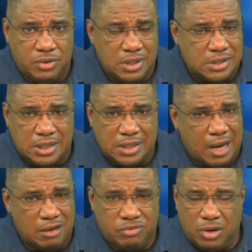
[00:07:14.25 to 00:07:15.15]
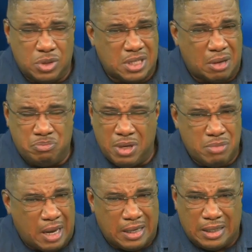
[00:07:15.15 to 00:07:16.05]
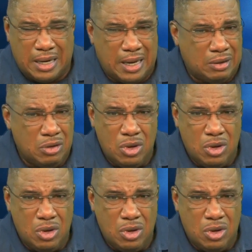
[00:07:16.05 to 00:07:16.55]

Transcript: They say Carnival was a big bacchanal